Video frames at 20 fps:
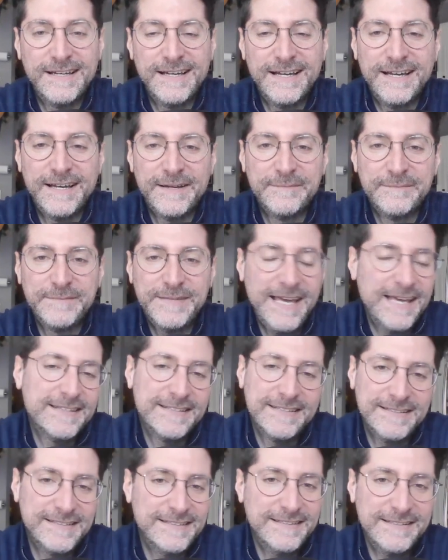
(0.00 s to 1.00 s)

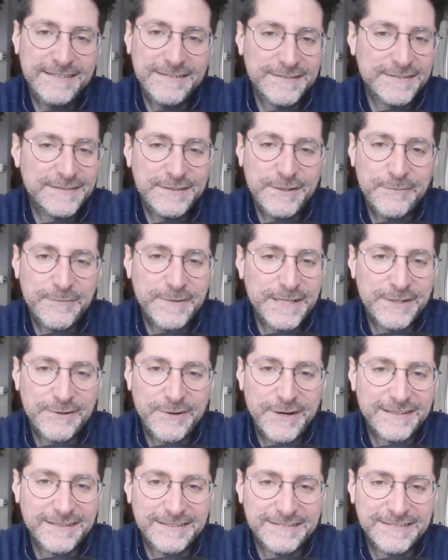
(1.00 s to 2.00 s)
There's so many
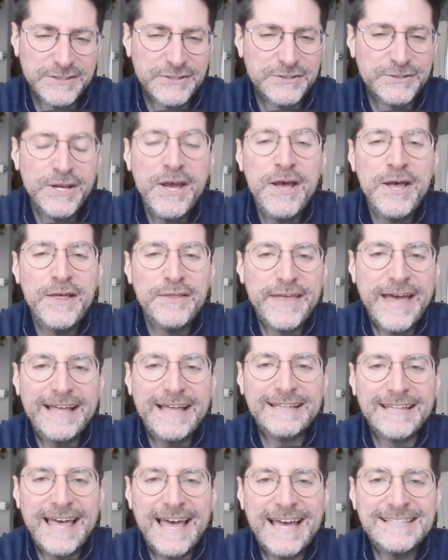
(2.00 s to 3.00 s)
great little touches.
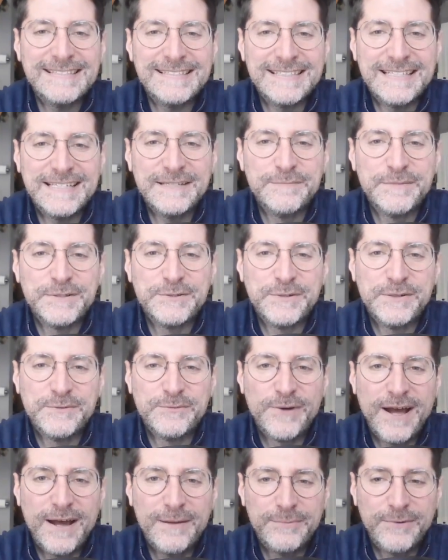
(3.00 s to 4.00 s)
That last scene between
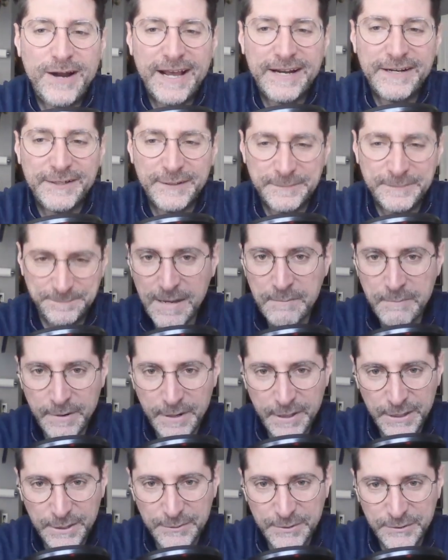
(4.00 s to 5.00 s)
Rob Reiner,
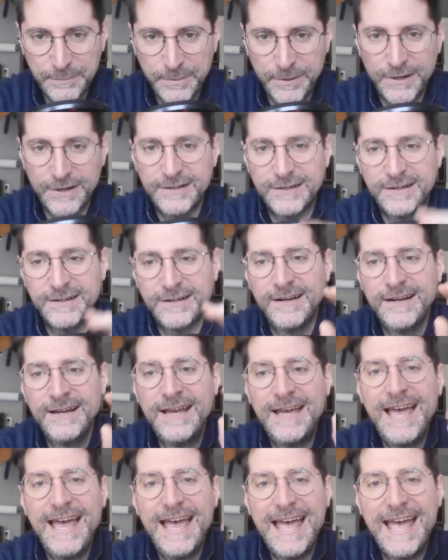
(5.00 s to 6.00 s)
Mary Louise Parker,
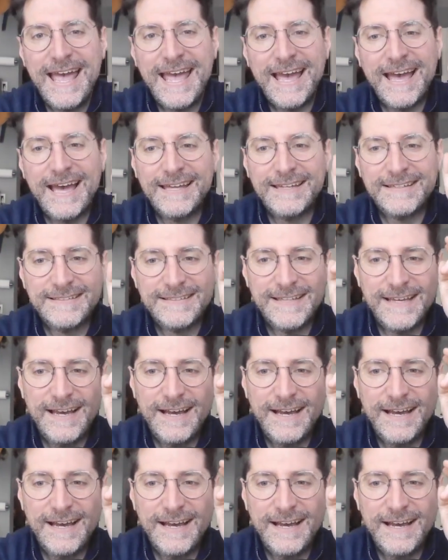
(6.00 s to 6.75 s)
and